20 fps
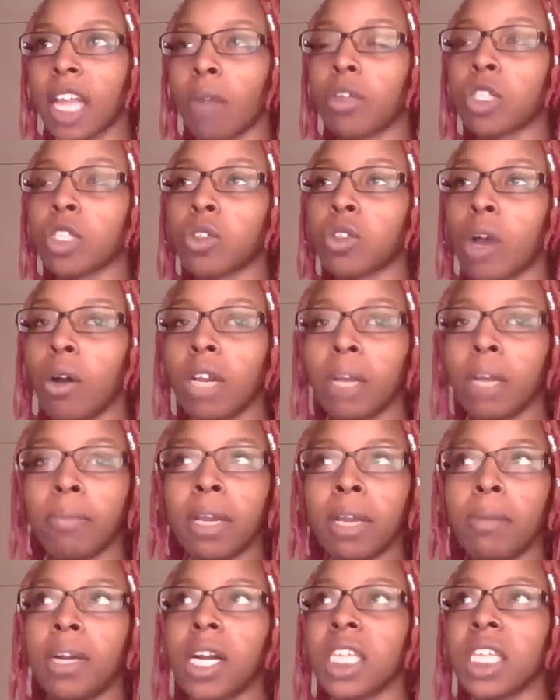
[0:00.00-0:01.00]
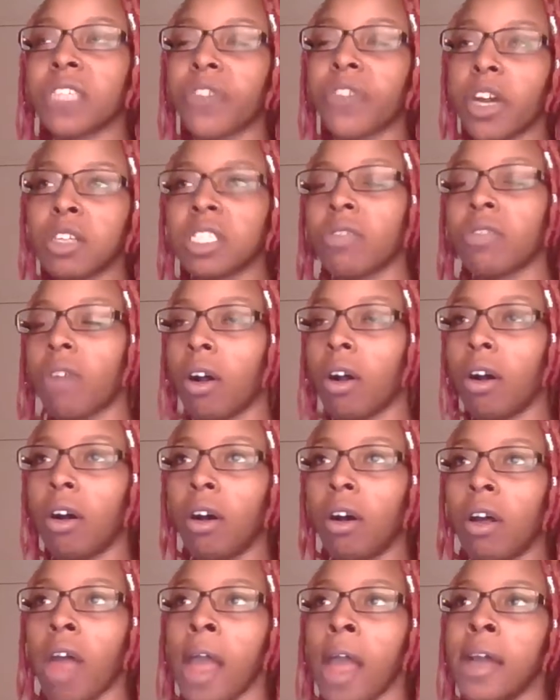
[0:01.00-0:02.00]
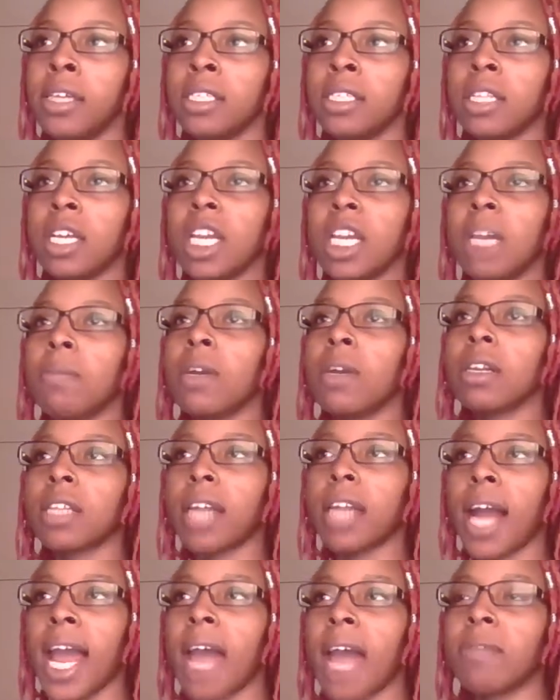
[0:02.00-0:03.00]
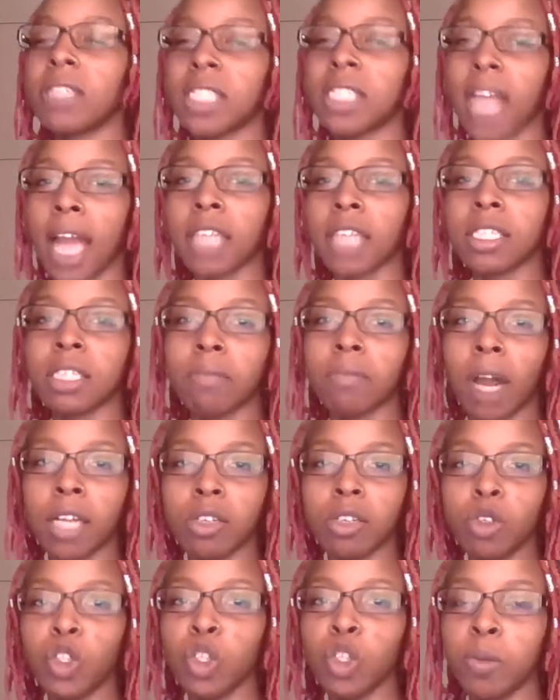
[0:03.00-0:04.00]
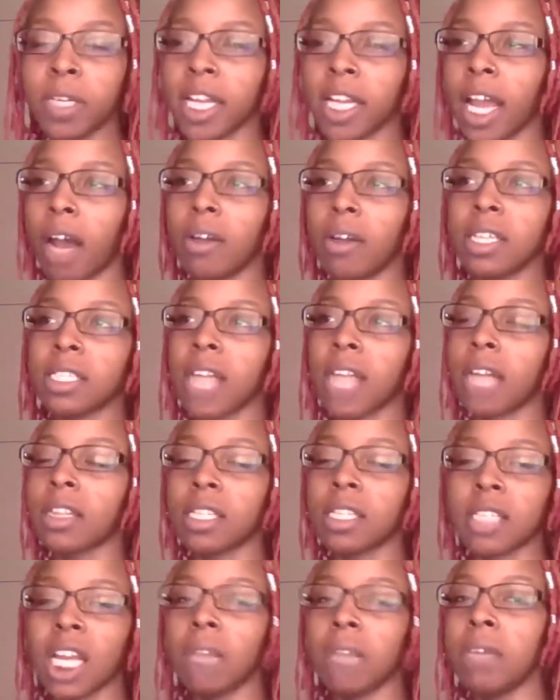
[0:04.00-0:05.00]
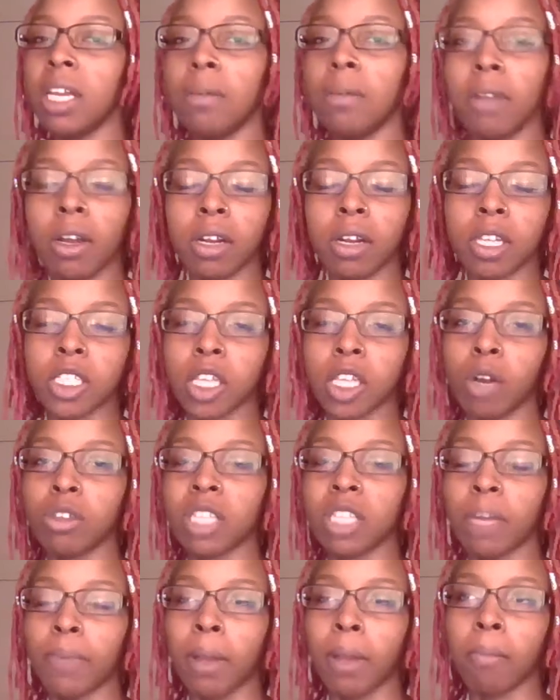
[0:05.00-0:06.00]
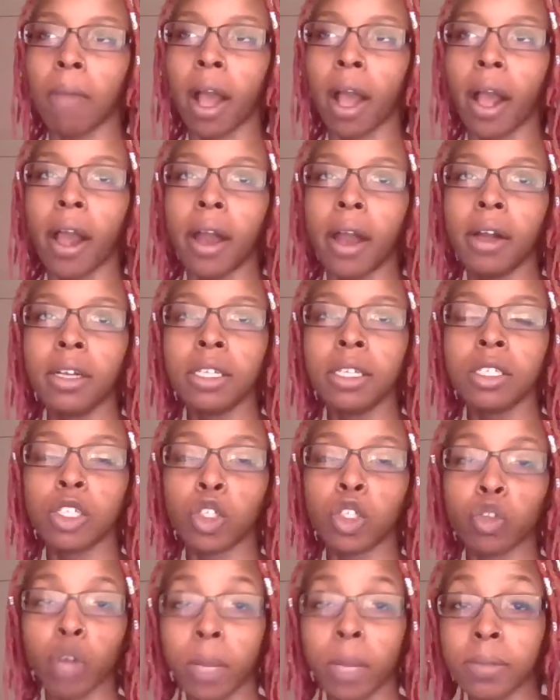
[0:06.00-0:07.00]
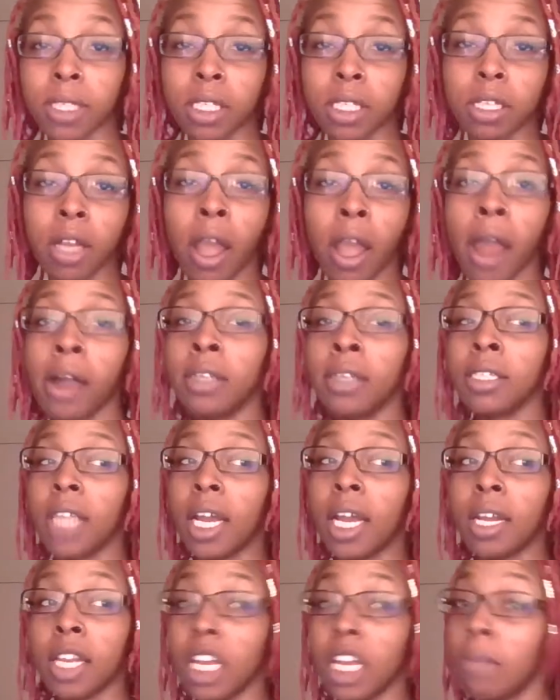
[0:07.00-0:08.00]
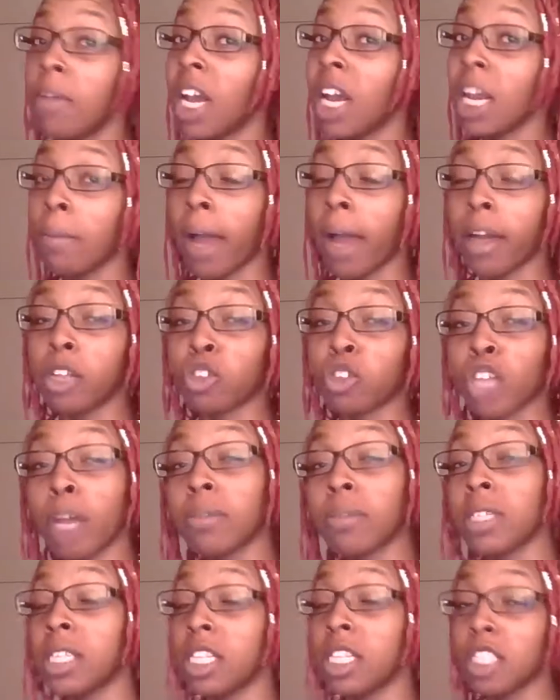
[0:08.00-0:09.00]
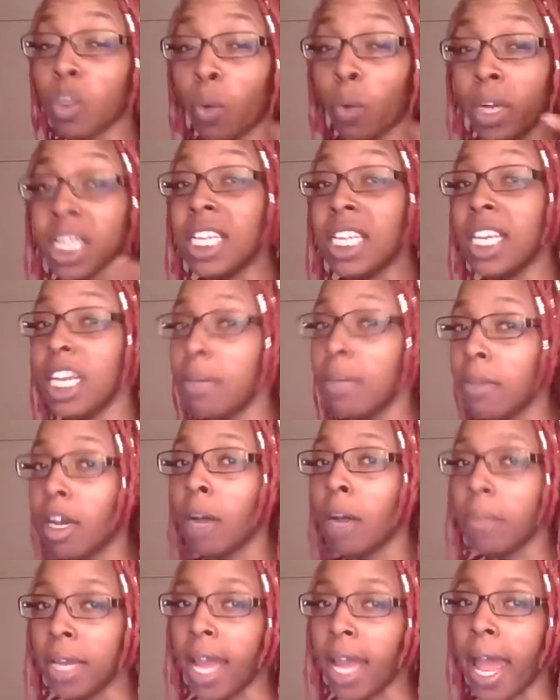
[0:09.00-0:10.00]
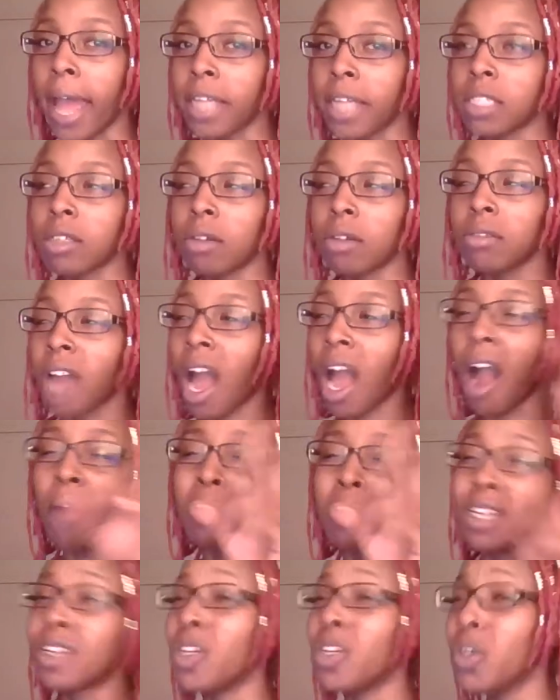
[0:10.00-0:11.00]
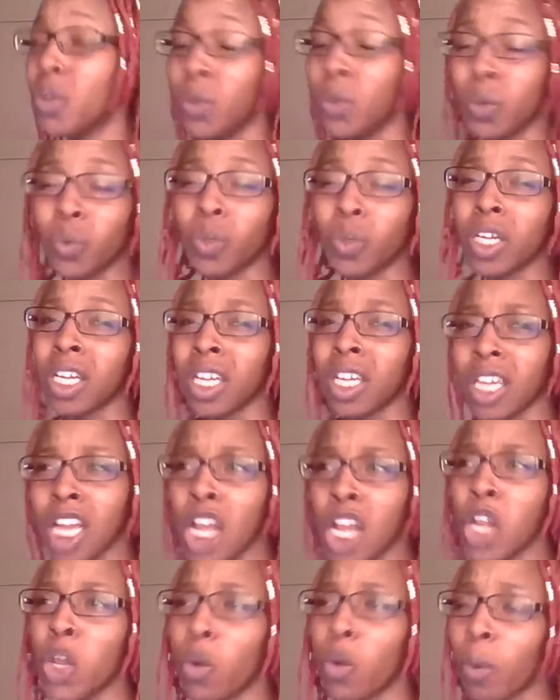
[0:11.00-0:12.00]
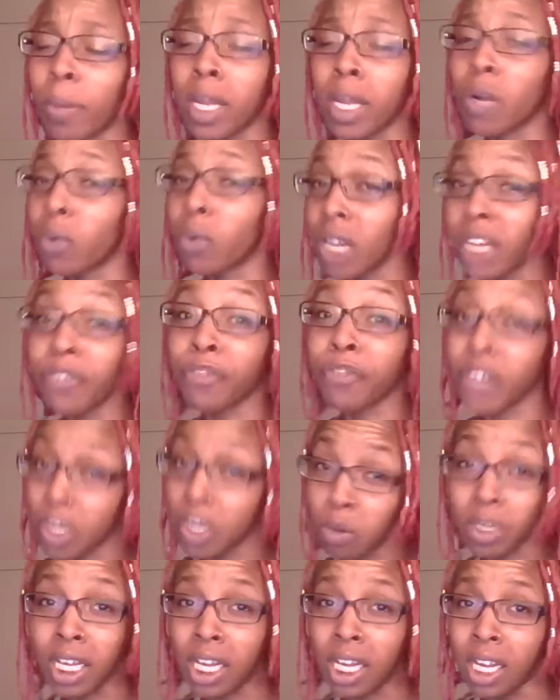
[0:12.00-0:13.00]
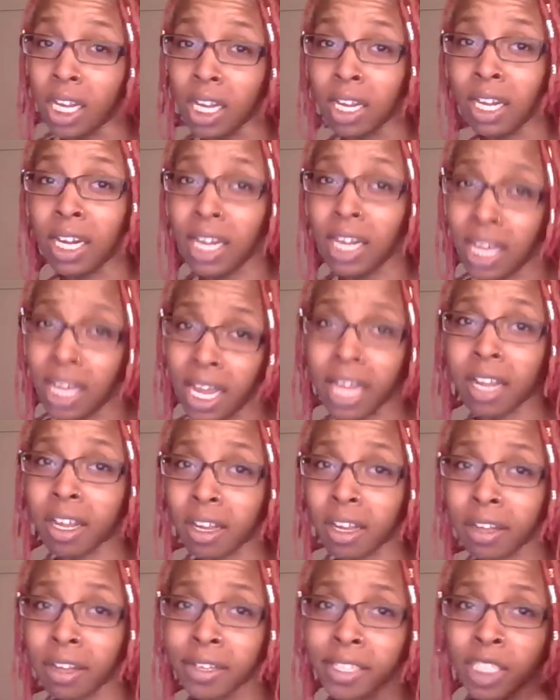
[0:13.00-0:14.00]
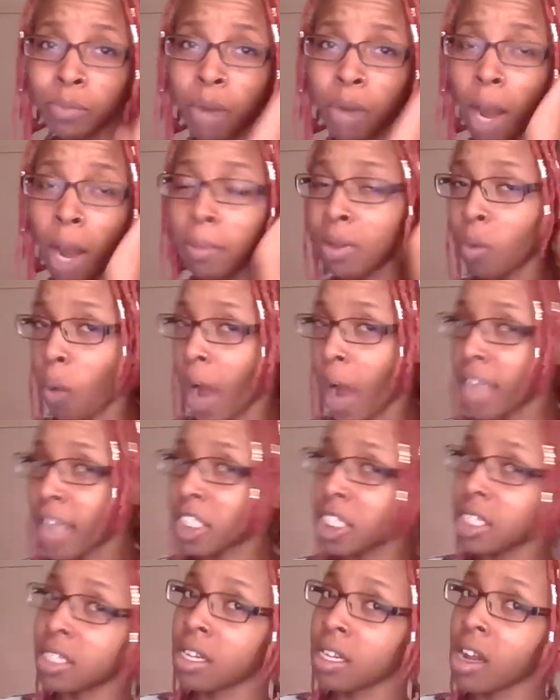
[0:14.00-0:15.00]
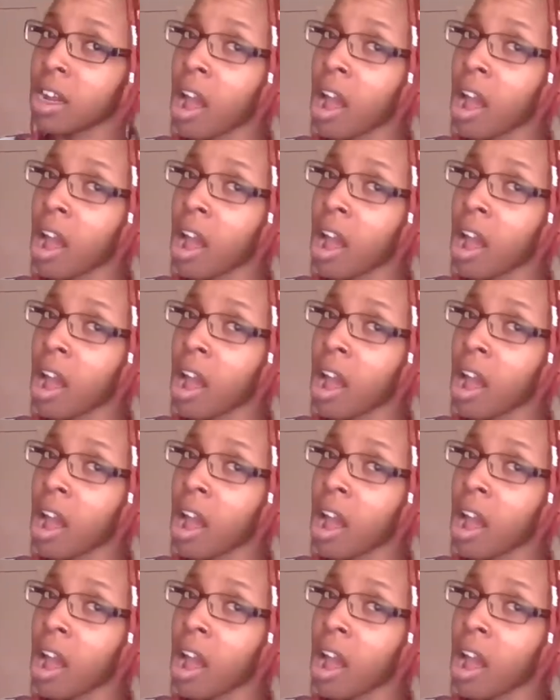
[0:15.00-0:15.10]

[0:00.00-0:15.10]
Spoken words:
were trolling me because first of all, the email that I have attached to my YouTube account is not the same email that shows up in my description. And the email in my description is the one he emailed me at. So I already knew you were being really fluky, Nick. Probably watching,